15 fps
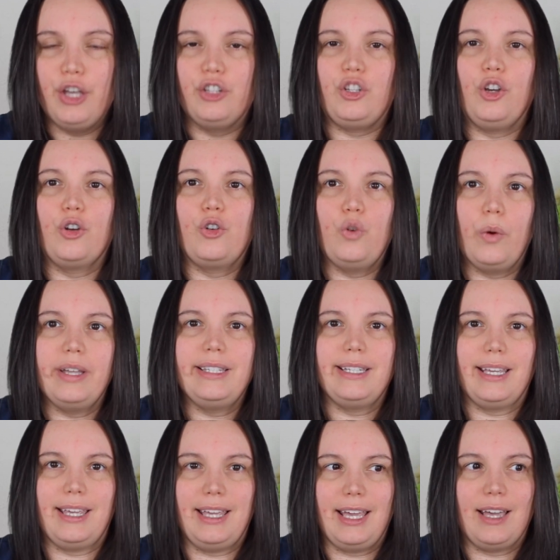So you're going
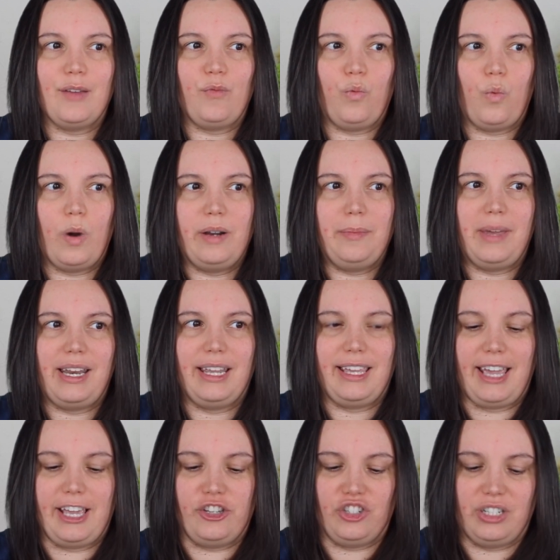to give one
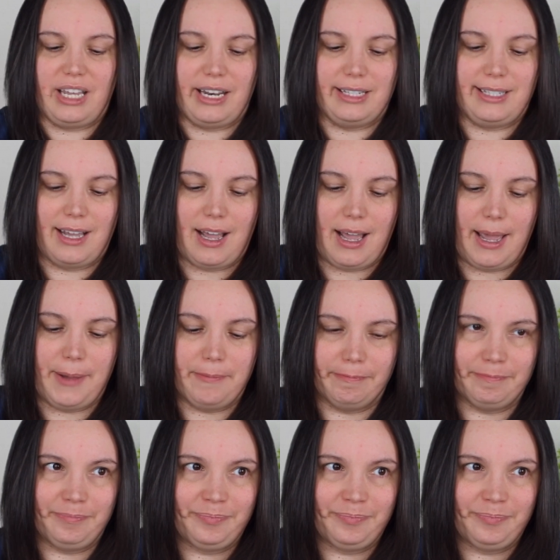medication at a time.